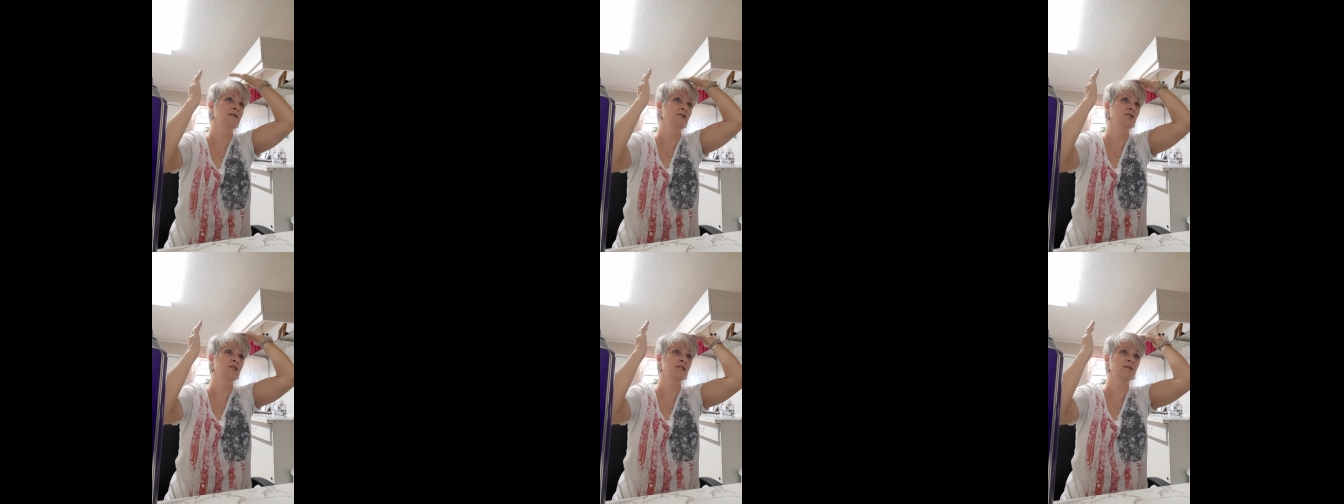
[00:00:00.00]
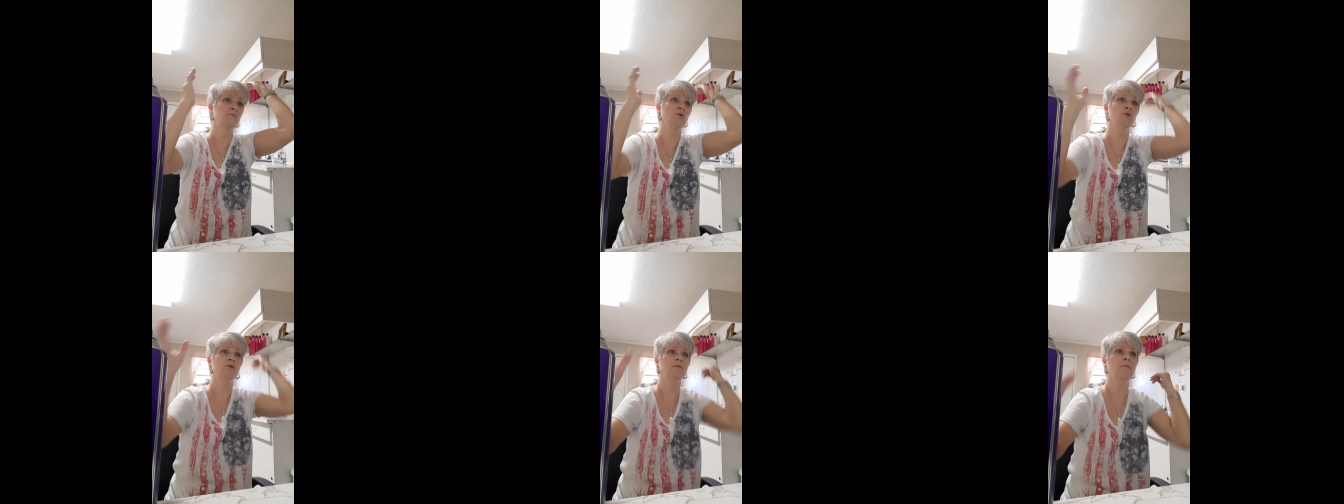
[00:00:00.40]
Just
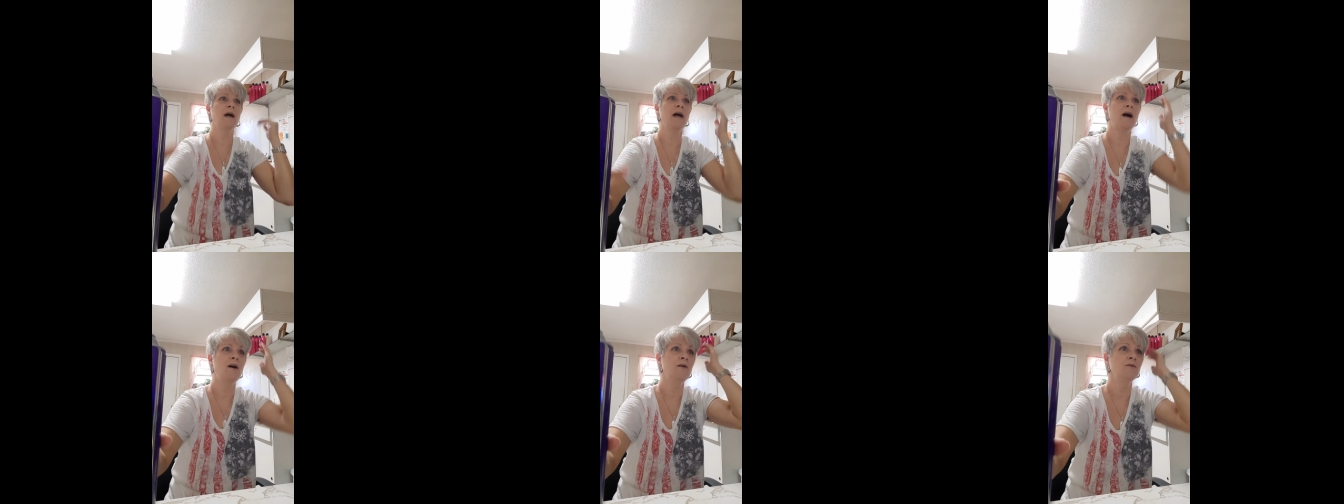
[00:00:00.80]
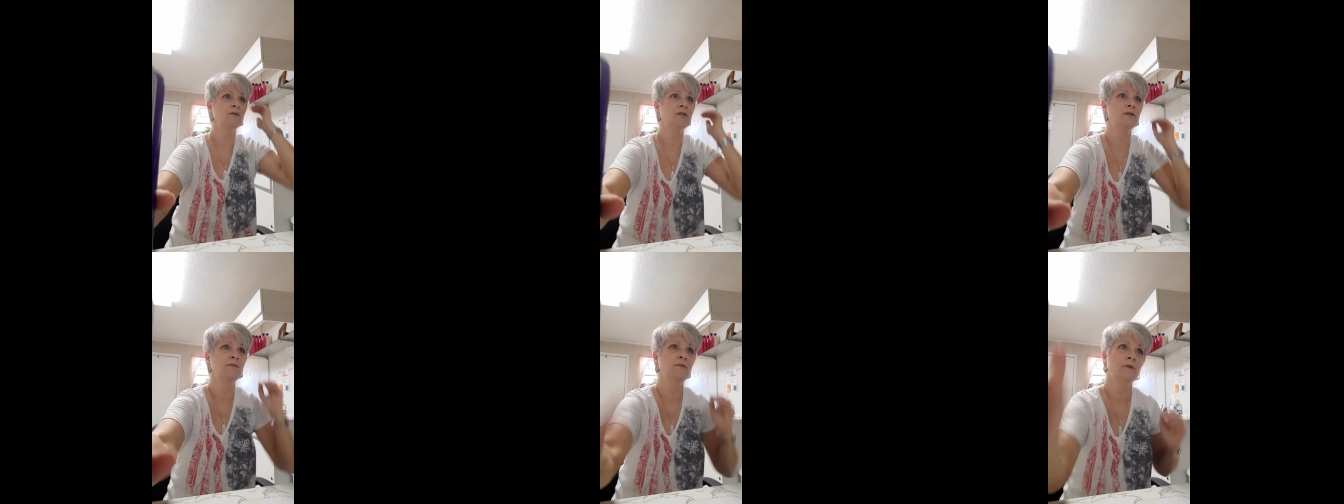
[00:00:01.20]
smooth them out,
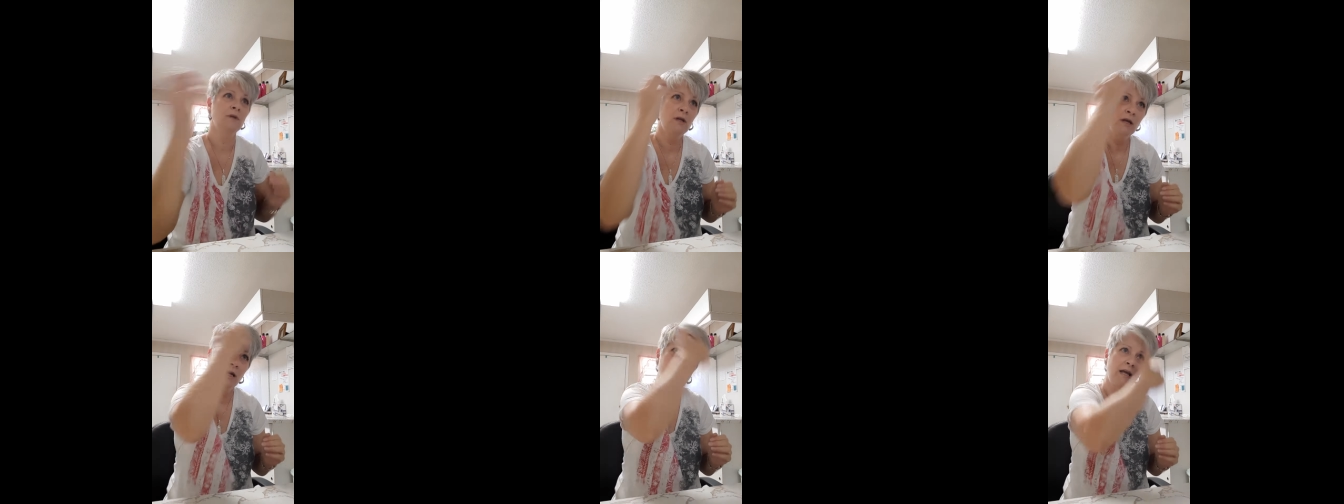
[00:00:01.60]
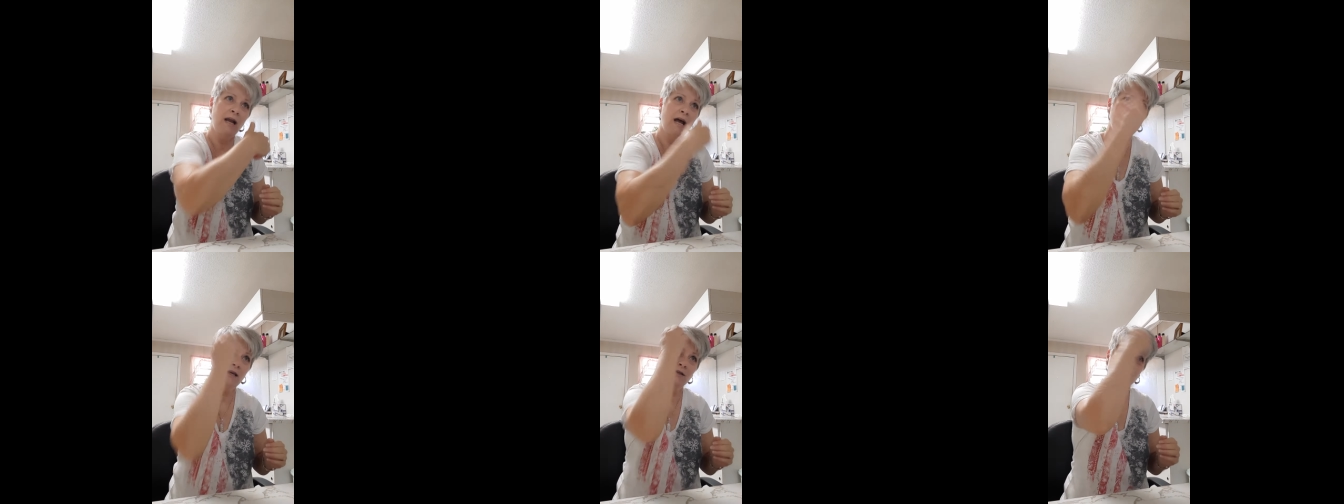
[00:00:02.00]
and
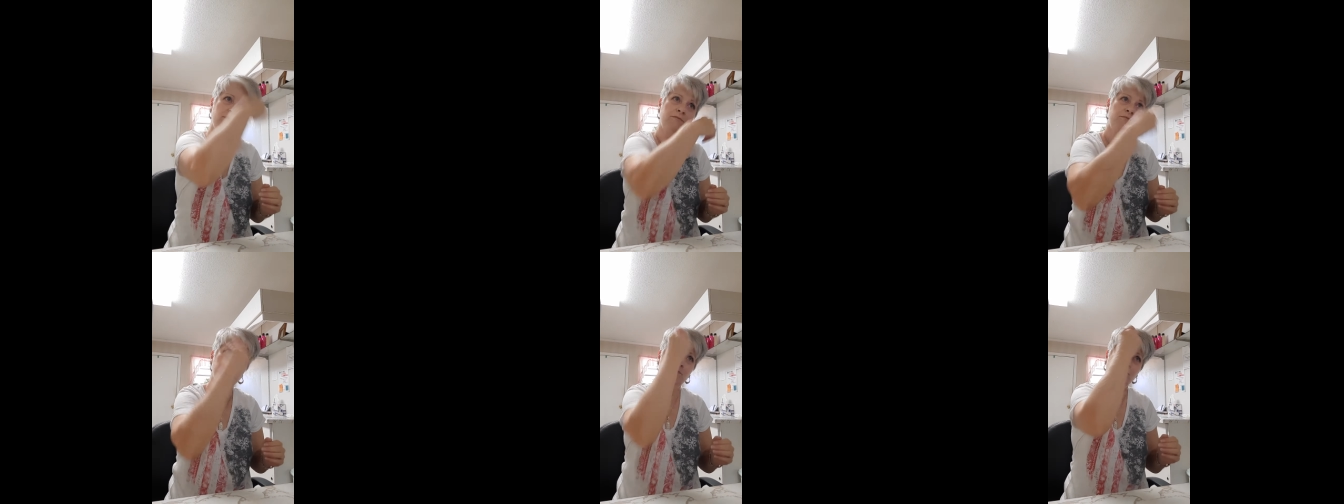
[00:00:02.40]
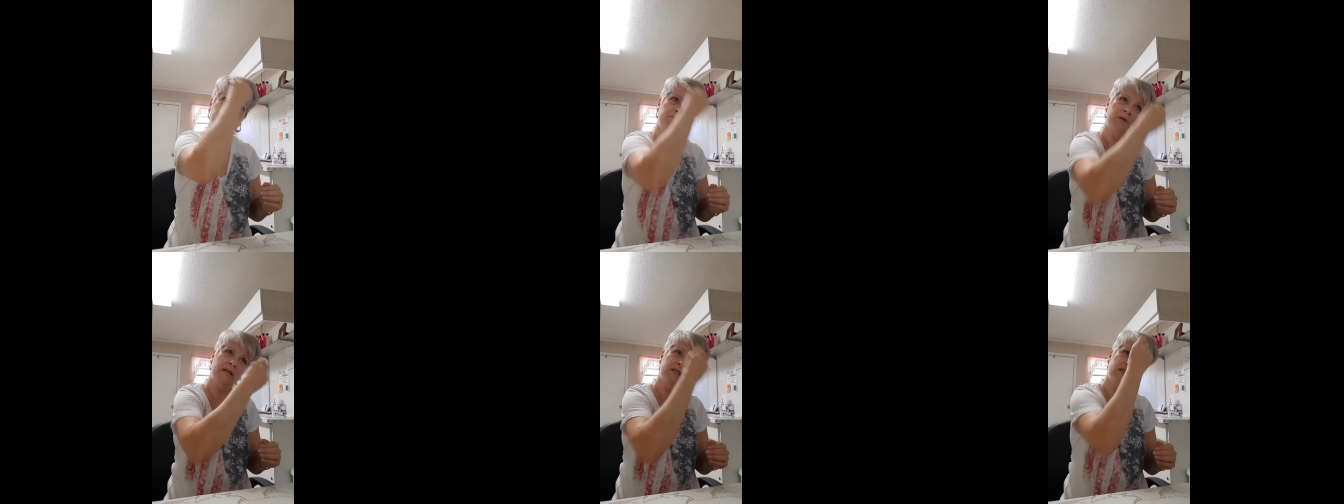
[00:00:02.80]
I could
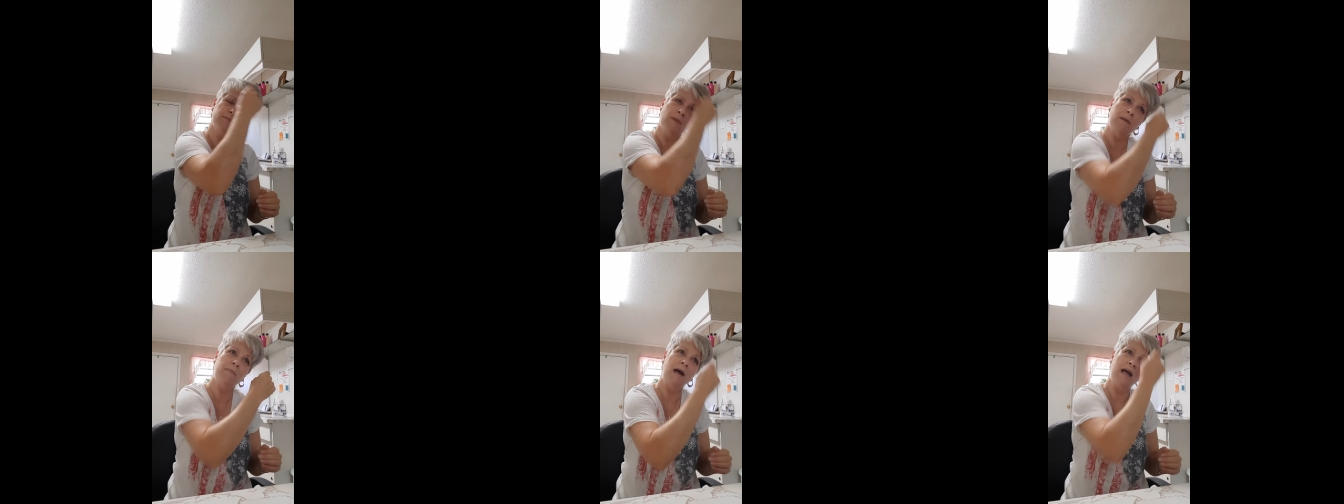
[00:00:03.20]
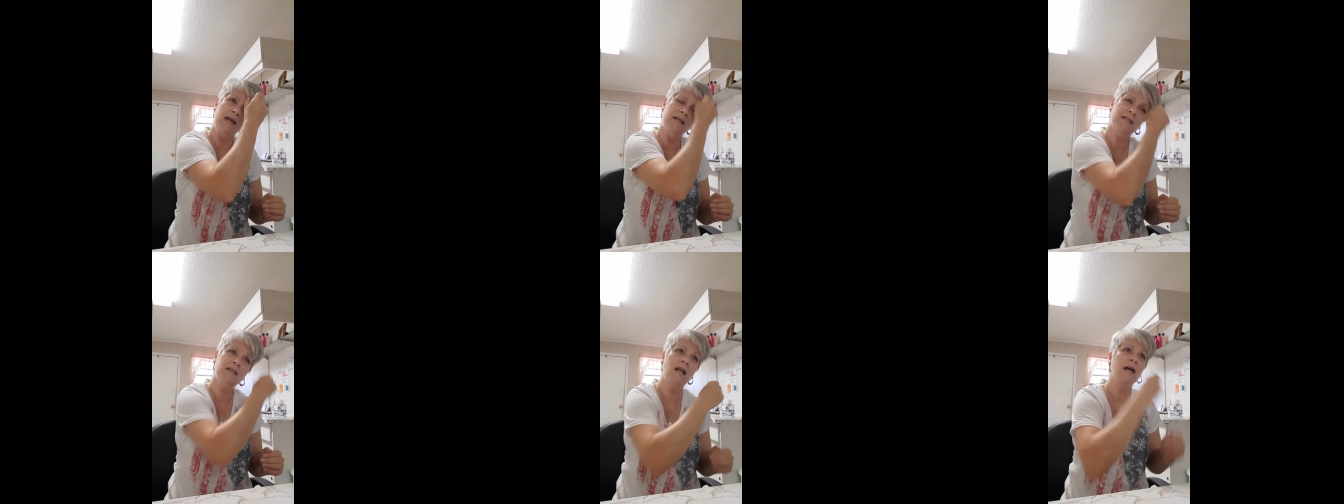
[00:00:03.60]
piece my
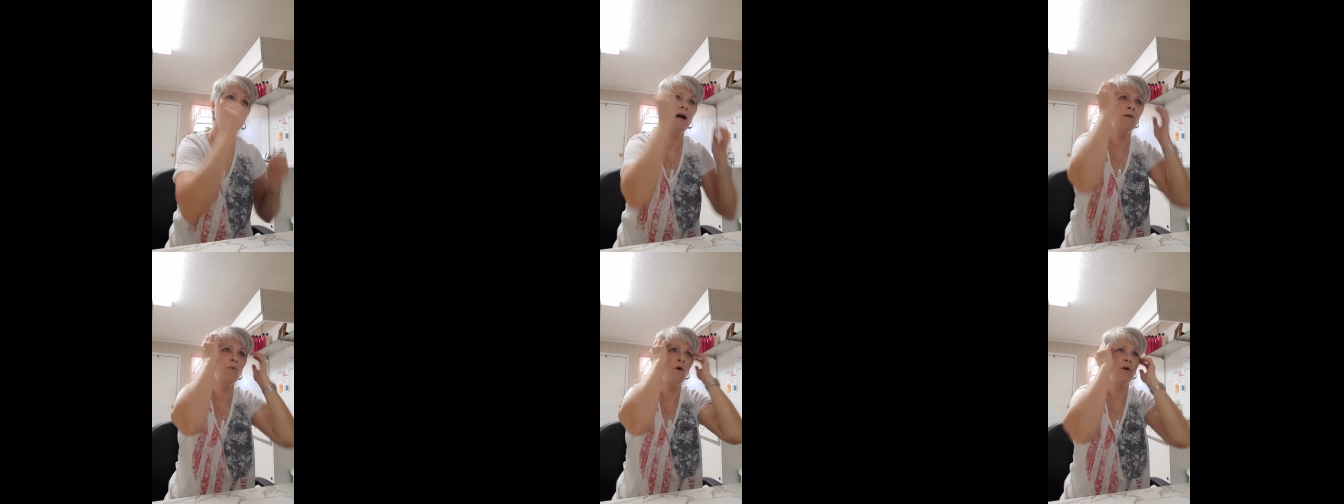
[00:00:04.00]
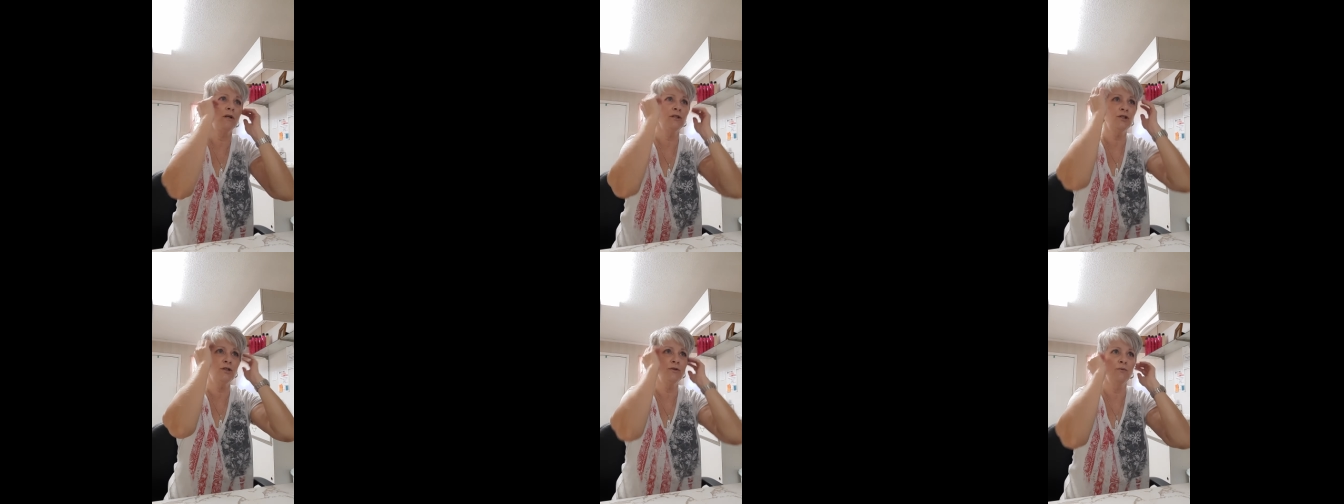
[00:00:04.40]
bangs like I
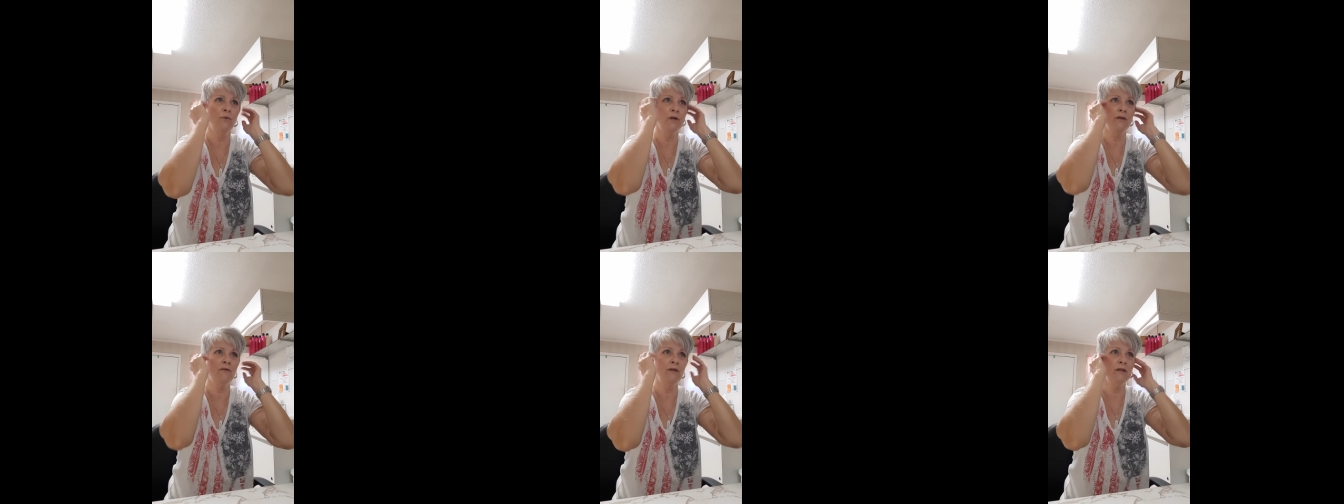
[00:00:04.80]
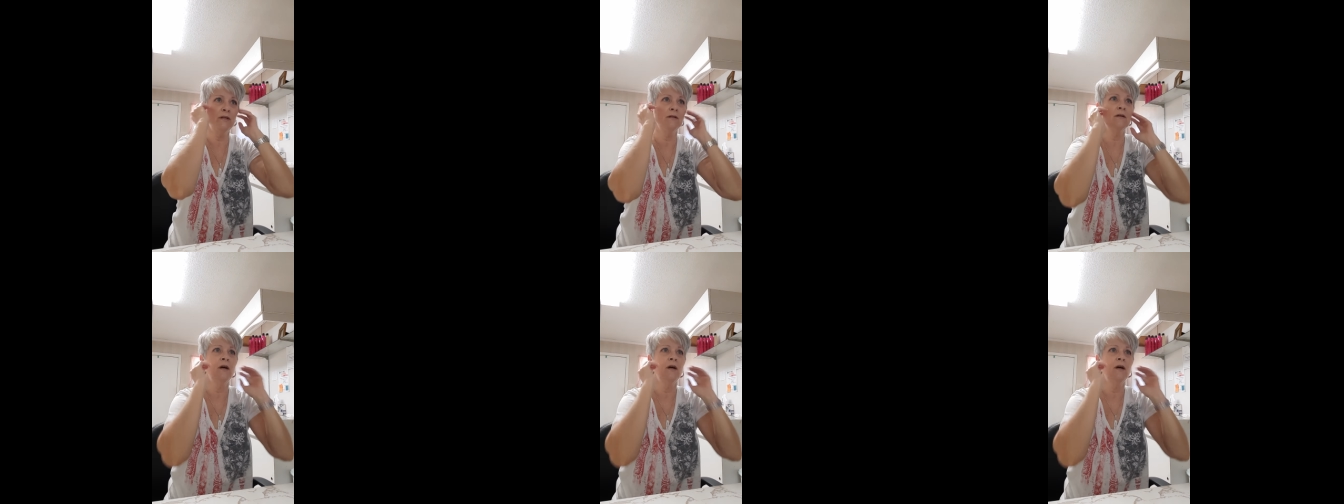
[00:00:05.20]
wanted to with it.